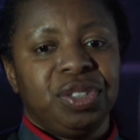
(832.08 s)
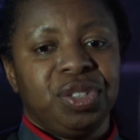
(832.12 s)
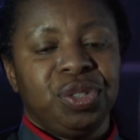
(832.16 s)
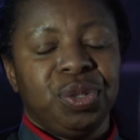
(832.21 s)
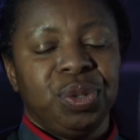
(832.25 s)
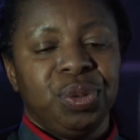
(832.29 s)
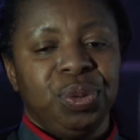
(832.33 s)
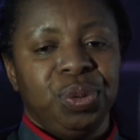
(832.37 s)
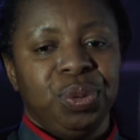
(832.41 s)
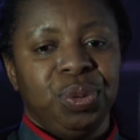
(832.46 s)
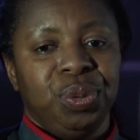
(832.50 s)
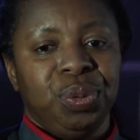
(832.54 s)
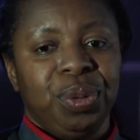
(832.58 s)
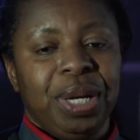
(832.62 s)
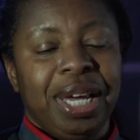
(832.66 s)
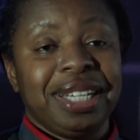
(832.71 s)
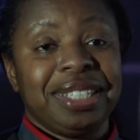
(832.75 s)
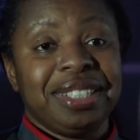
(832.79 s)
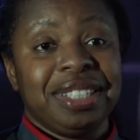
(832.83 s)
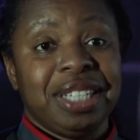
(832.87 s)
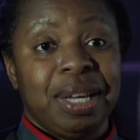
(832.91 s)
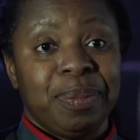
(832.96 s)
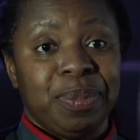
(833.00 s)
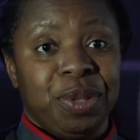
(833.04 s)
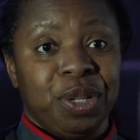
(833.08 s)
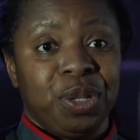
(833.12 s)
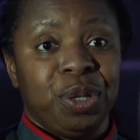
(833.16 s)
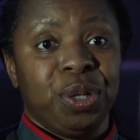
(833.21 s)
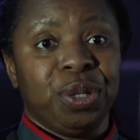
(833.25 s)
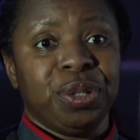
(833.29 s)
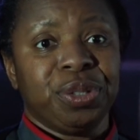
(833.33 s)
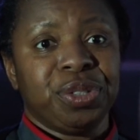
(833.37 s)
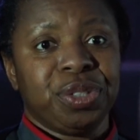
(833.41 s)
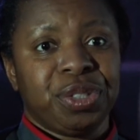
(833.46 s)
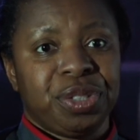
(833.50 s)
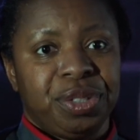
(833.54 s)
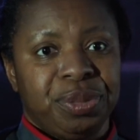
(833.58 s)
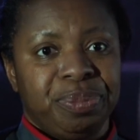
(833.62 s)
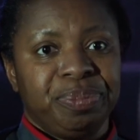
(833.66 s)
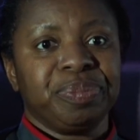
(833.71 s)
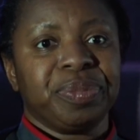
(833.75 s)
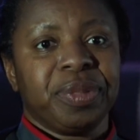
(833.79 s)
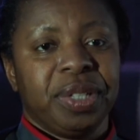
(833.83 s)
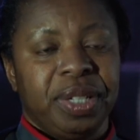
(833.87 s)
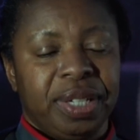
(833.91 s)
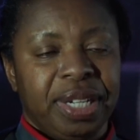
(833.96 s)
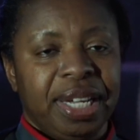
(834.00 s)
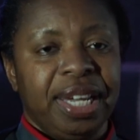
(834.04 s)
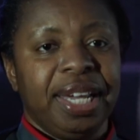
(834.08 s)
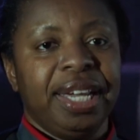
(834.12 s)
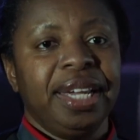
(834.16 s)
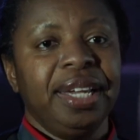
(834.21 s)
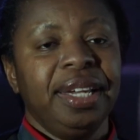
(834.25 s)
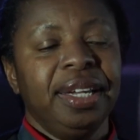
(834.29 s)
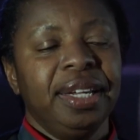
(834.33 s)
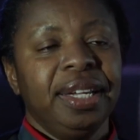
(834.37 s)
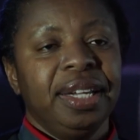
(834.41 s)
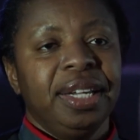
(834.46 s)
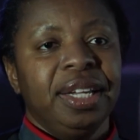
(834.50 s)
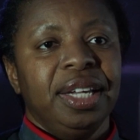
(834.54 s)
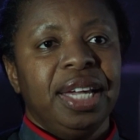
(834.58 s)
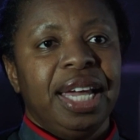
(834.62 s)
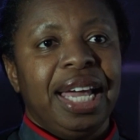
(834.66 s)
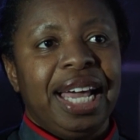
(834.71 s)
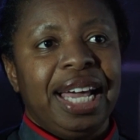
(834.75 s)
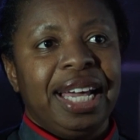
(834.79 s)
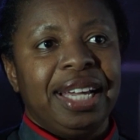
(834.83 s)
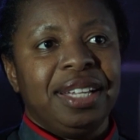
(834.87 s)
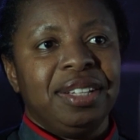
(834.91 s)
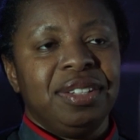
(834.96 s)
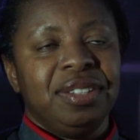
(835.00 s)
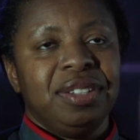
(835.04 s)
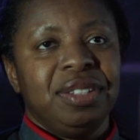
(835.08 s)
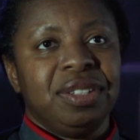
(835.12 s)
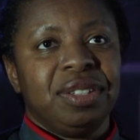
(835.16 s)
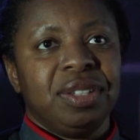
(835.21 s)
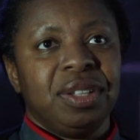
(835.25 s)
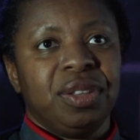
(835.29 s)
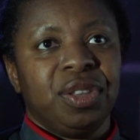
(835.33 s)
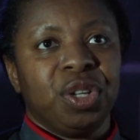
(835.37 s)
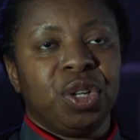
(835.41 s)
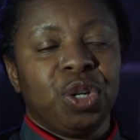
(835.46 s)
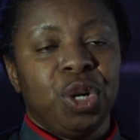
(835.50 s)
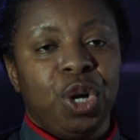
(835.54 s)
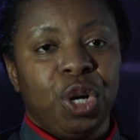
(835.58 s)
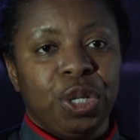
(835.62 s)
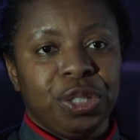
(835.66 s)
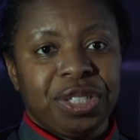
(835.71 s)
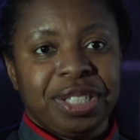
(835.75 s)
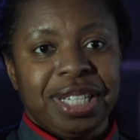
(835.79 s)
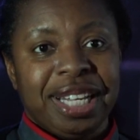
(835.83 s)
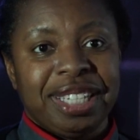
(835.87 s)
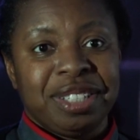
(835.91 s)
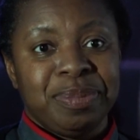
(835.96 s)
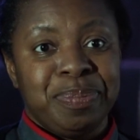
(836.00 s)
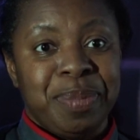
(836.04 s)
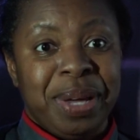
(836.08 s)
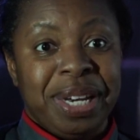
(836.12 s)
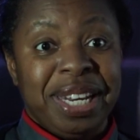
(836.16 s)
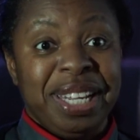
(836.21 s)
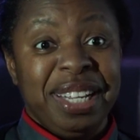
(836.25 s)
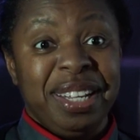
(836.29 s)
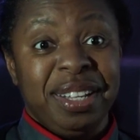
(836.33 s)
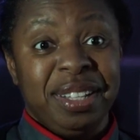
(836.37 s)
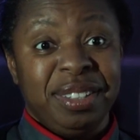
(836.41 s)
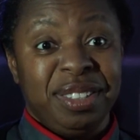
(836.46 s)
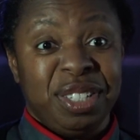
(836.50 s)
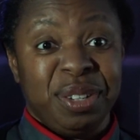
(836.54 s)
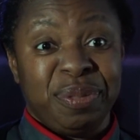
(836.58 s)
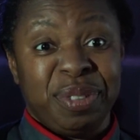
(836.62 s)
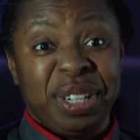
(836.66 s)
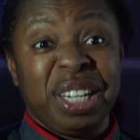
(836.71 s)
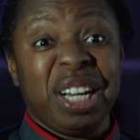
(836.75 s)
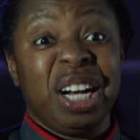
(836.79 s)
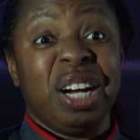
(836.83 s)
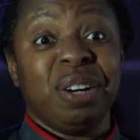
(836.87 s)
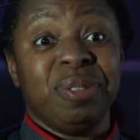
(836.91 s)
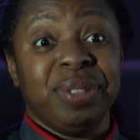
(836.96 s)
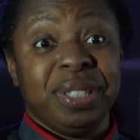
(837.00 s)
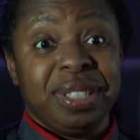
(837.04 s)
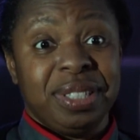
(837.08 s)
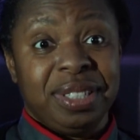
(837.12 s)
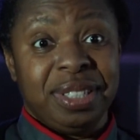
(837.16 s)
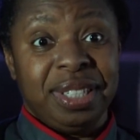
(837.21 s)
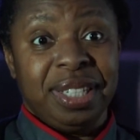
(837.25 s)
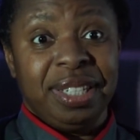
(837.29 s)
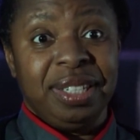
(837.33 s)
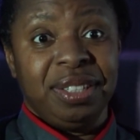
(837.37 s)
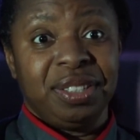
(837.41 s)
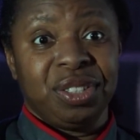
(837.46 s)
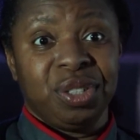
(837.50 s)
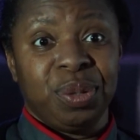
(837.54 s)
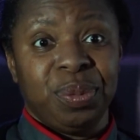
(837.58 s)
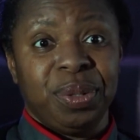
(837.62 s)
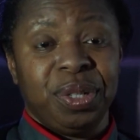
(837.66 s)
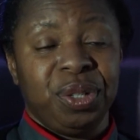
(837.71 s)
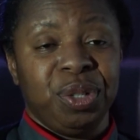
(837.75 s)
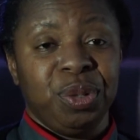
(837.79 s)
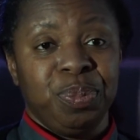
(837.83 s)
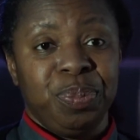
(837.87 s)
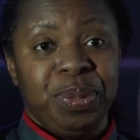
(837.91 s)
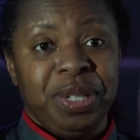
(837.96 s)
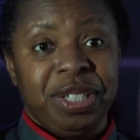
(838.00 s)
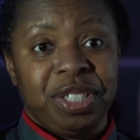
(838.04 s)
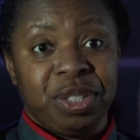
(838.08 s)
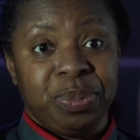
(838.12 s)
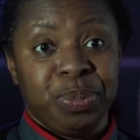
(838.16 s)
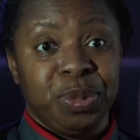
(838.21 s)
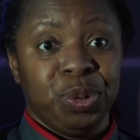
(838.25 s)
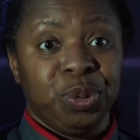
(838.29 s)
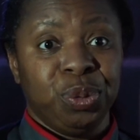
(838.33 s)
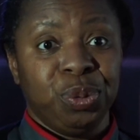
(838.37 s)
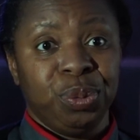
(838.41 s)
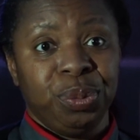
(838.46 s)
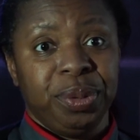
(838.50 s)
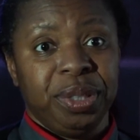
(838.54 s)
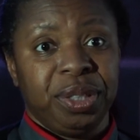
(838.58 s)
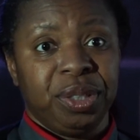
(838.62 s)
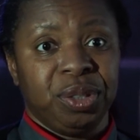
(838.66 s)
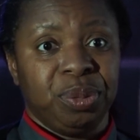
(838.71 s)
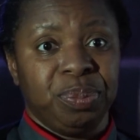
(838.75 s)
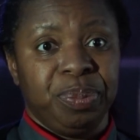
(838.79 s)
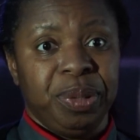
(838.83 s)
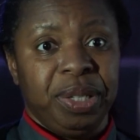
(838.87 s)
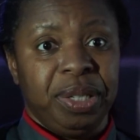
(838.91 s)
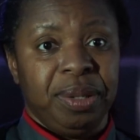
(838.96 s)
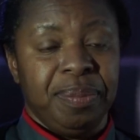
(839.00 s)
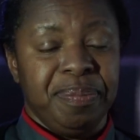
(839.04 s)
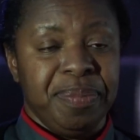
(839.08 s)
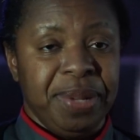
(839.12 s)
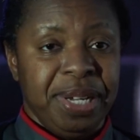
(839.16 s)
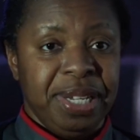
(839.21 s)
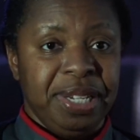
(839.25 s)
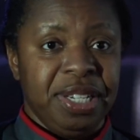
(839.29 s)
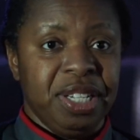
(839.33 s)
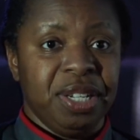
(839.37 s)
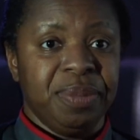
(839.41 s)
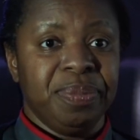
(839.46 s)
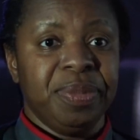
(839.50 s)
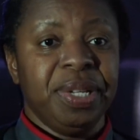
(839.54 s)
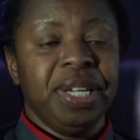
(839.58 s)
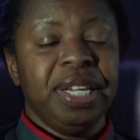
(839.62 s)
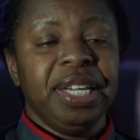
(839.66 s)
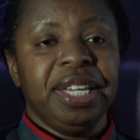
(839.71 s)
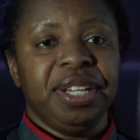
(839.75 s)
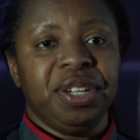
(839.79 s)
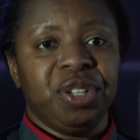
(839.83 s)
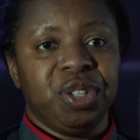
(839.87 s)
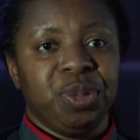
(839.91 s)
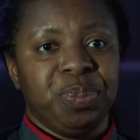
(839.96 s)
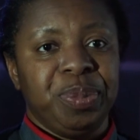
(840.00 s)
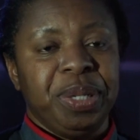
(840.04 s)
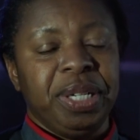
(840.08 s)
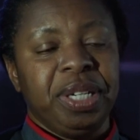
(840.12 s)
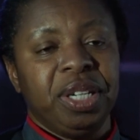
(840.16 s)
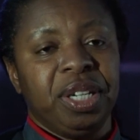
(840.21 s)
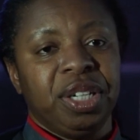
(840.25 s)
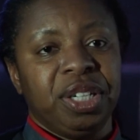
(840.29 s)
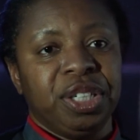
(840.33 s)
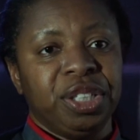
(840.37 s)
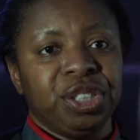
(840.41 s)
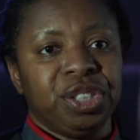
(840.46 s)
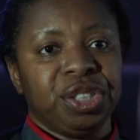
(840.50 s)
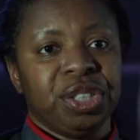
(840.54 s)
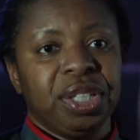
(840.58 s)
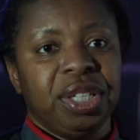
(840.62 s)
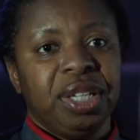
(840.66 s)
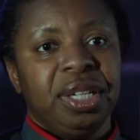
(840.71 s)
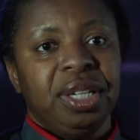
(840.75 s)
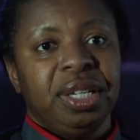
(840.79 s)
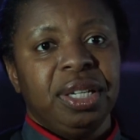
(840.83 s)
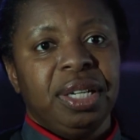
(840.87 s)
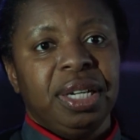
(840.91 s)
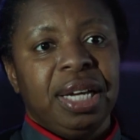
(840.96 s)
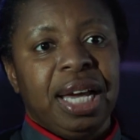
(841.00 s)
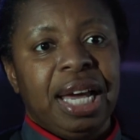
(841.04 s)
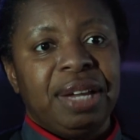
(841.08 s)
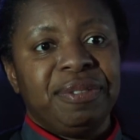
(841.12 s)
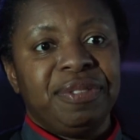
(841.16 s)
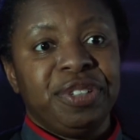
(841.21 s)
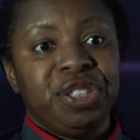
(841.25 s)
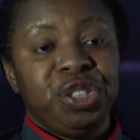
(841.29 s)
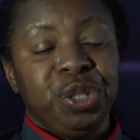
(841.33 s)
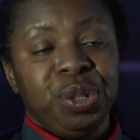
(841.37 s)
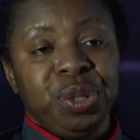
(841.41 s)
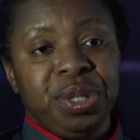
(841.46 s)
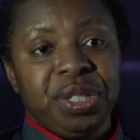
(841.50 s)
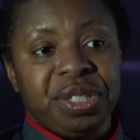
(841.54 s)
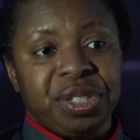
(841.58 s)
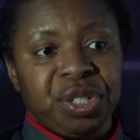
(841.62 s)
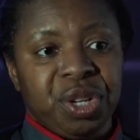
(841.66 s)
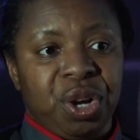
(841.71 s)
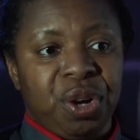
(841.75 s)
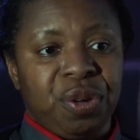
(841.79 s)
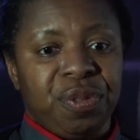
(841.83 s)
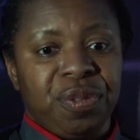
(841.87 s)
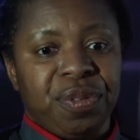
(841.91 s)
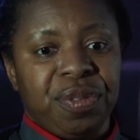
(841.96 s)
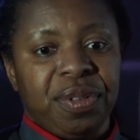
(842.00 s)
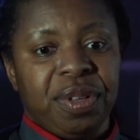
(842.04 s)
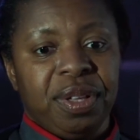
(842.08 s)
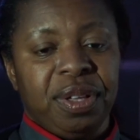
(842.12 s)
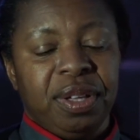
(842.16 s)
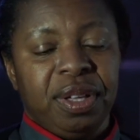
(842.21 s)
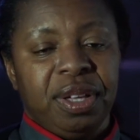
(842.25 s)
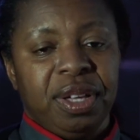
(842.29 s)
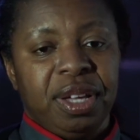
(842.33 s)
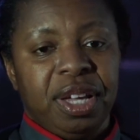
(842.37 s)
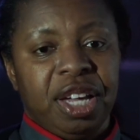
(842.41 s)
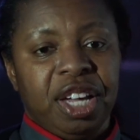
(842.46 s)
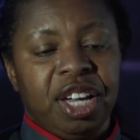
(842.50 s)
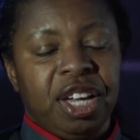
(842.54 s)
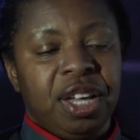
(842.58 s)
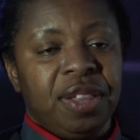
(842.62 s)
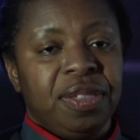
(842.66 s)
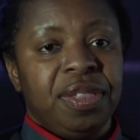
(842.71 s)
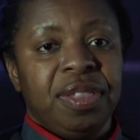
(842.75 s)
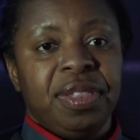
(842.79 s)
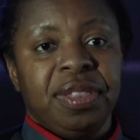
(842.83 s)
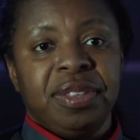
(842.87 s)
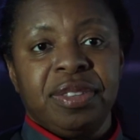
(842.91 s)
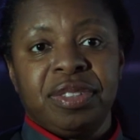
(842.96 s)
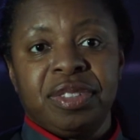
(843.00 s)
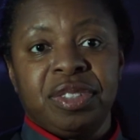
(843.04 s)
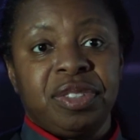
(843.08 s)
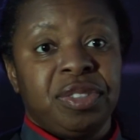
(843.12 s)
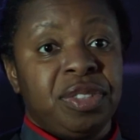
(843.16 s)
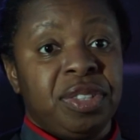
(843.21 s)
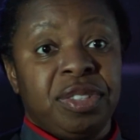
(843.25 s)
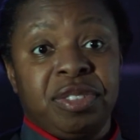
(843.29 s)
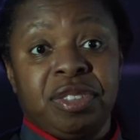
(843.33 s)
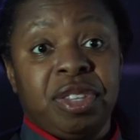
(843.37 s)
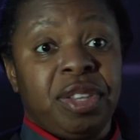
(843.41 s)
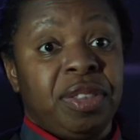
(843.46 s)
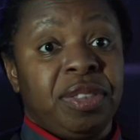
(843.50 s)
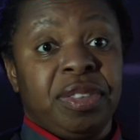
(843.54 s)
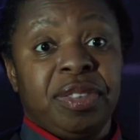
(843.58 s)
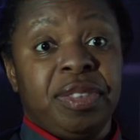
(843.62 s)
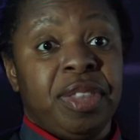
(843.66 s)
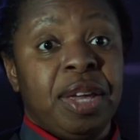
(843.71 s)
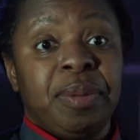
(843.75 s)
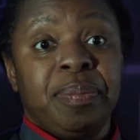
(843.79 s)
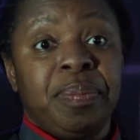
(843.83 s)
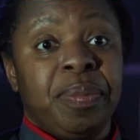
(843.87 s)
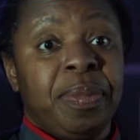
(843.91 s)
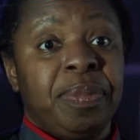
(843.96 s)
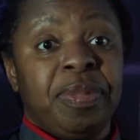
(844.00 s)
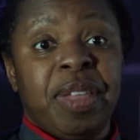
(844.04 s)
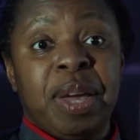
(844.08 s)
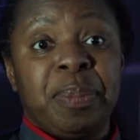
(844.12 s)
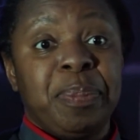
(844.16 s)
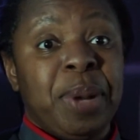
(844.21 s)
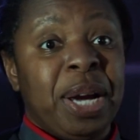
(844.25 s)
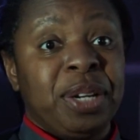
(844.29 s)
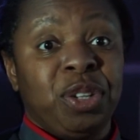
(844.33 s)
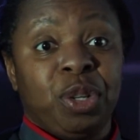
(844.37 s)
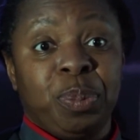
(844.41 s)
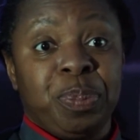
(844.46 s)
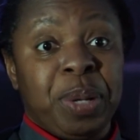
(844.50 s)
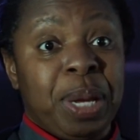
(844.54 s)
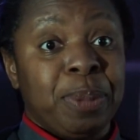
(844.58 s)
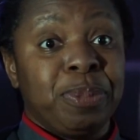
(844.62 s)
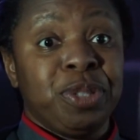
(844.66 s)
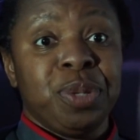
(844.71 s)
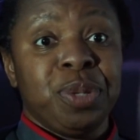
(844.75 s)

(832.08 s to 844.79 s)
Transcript: to accept the cost? Okay, and the cost has many different currencies. So it could be small, it could be medium, it could be large. And for junior staff, uh, they, they might not be able